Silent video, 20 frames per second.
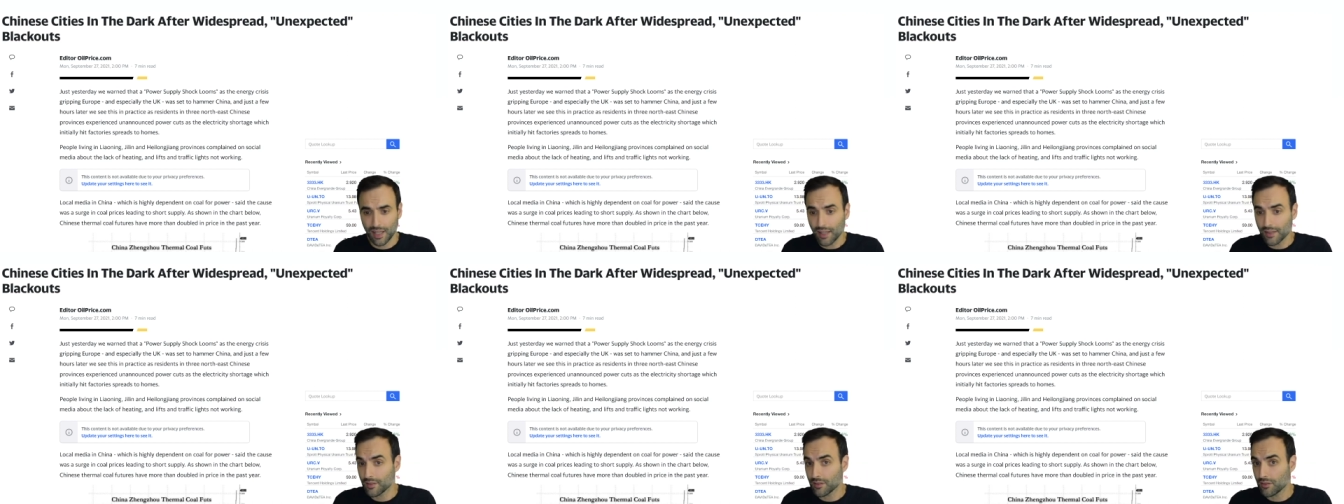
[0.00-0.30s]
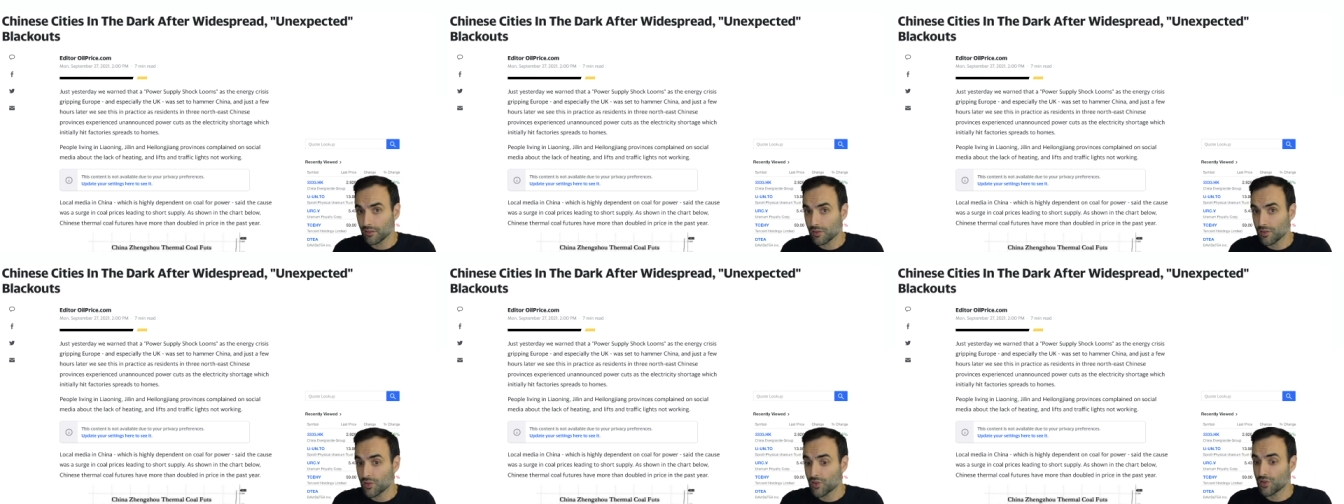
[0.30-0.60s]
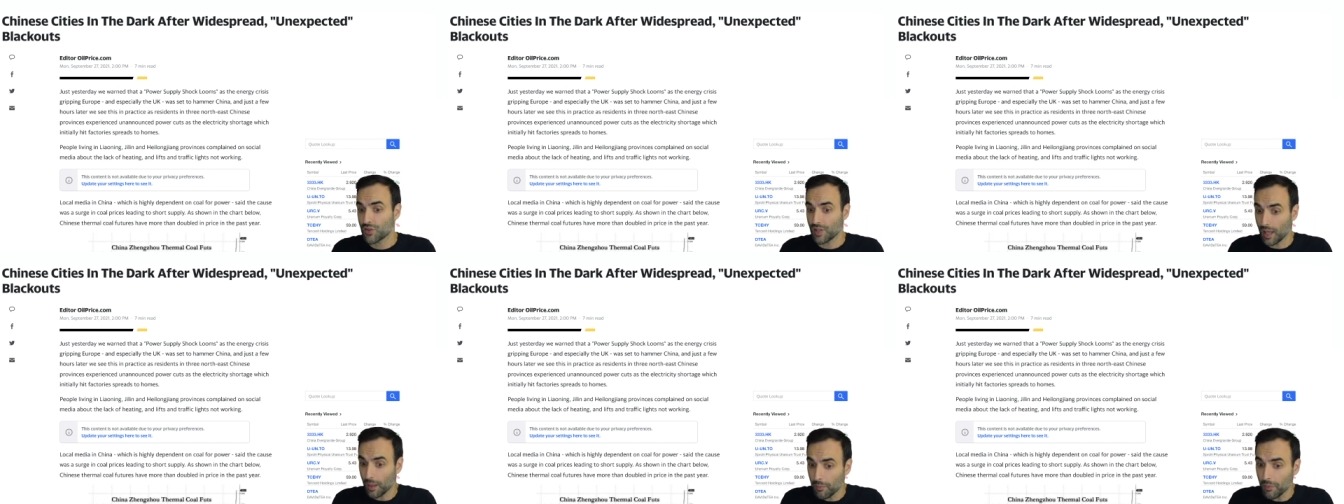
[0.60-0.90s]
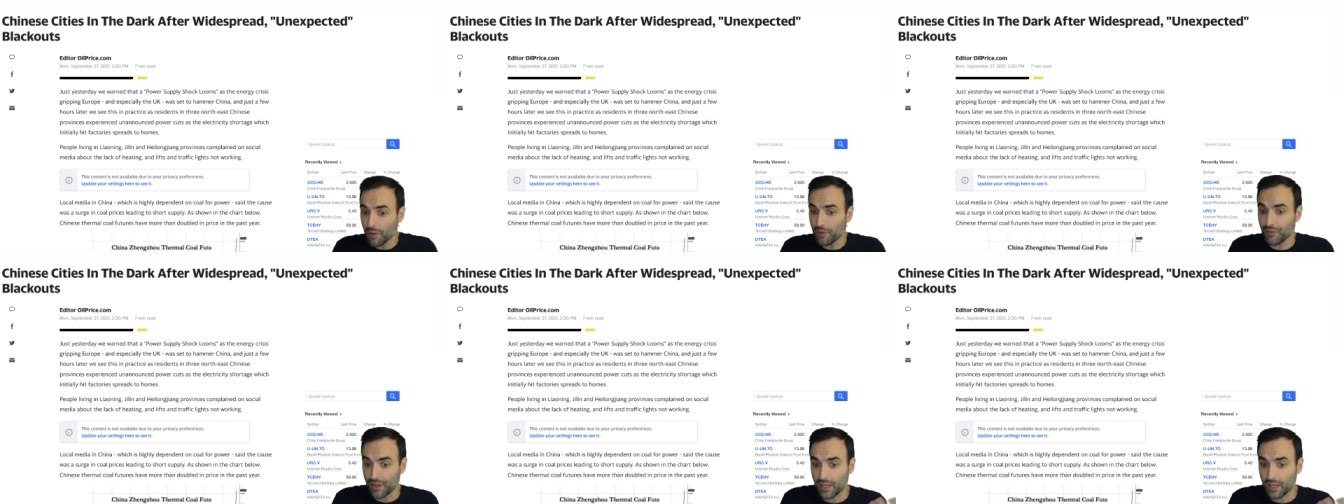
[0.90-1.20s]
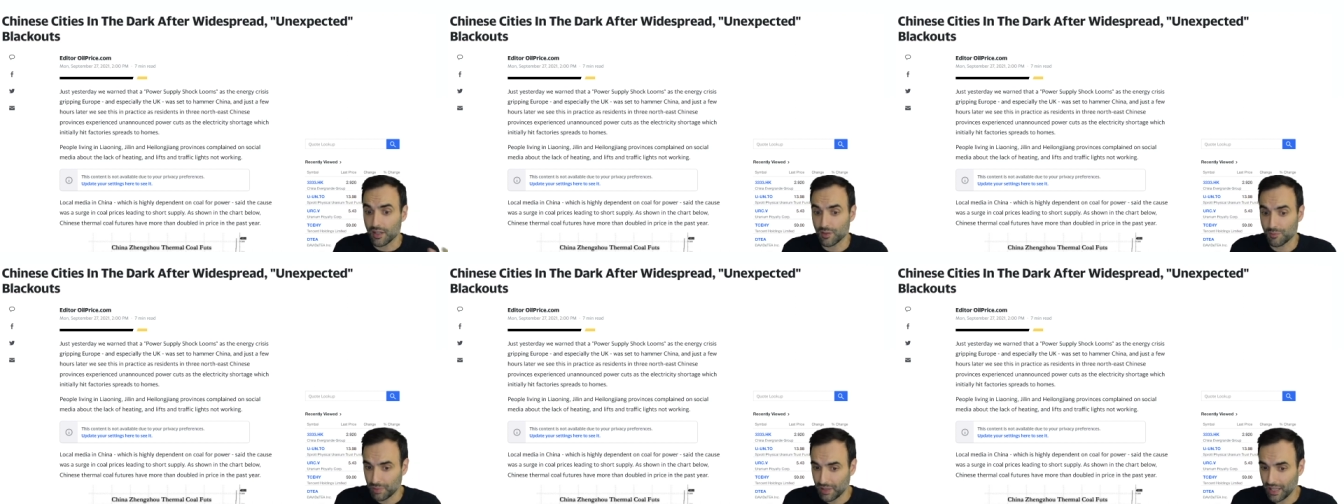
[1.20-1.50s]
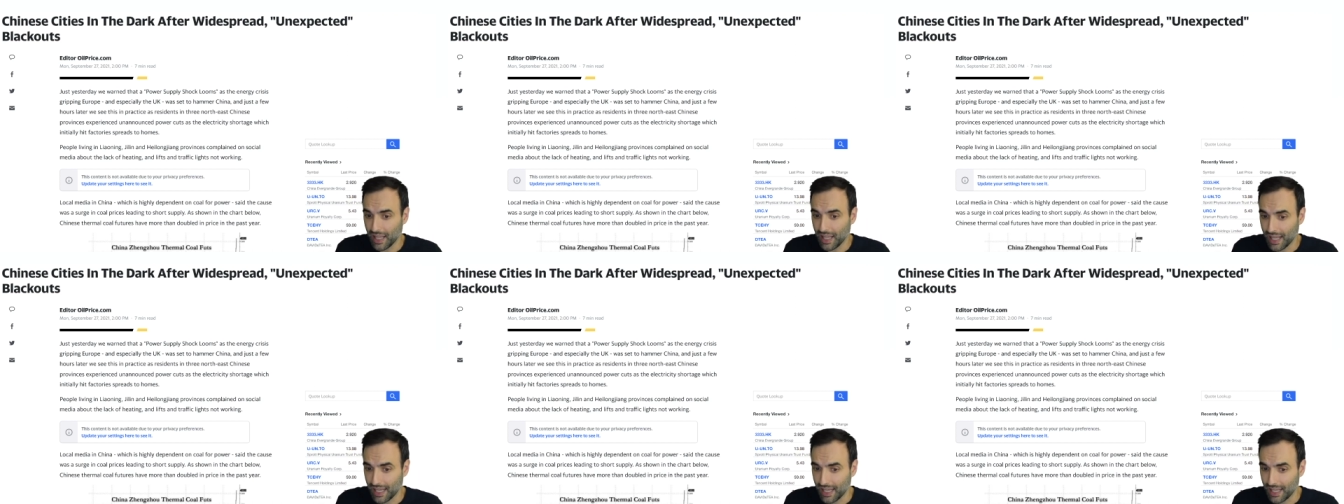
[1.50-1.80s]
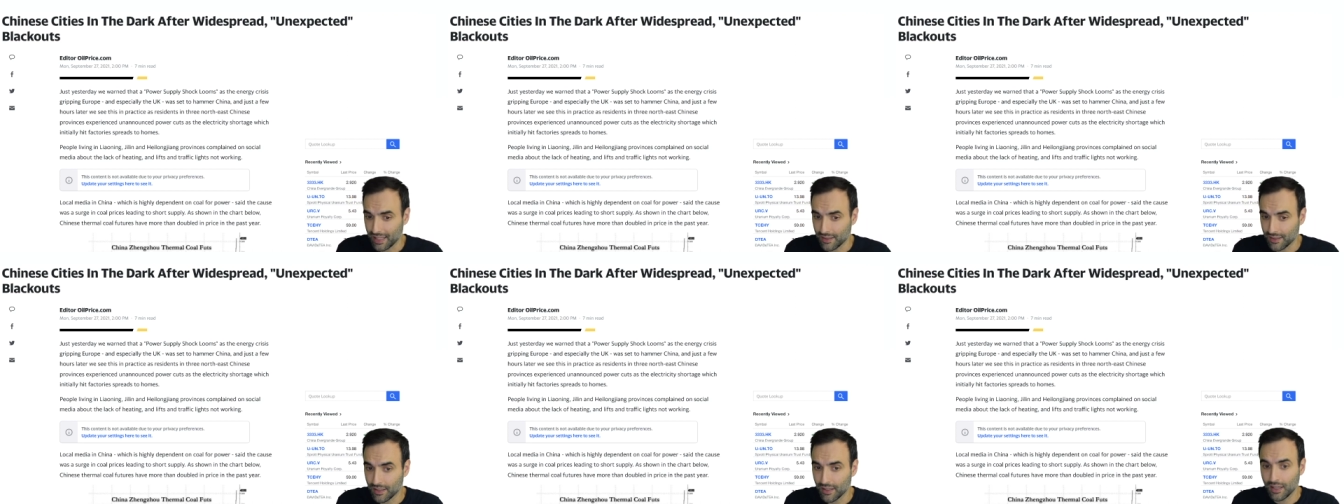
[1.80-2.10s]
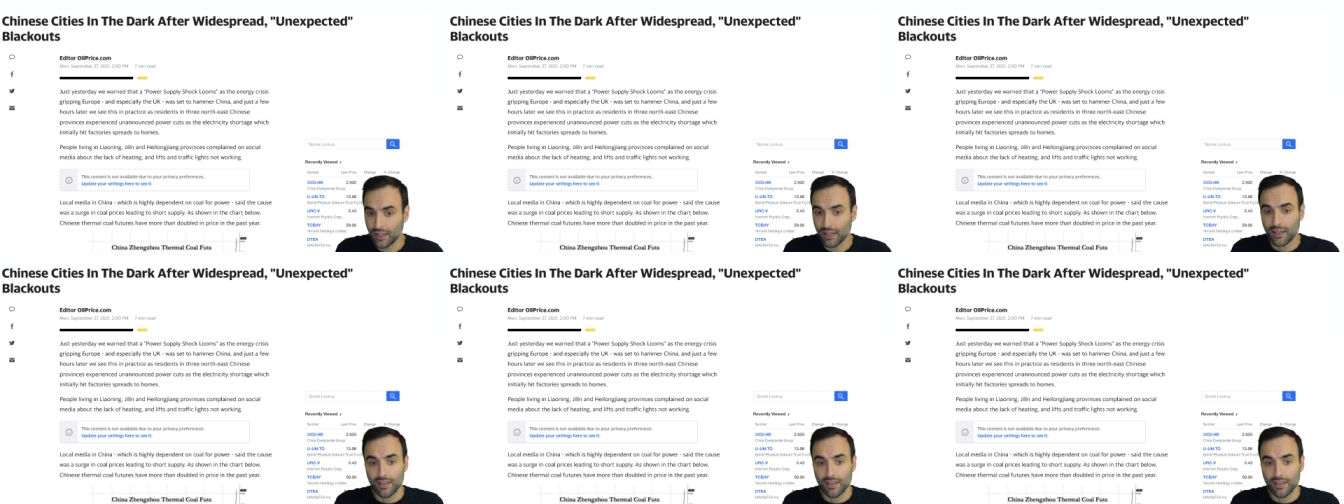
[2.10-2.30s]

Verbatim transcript: Yes, some of it is planned.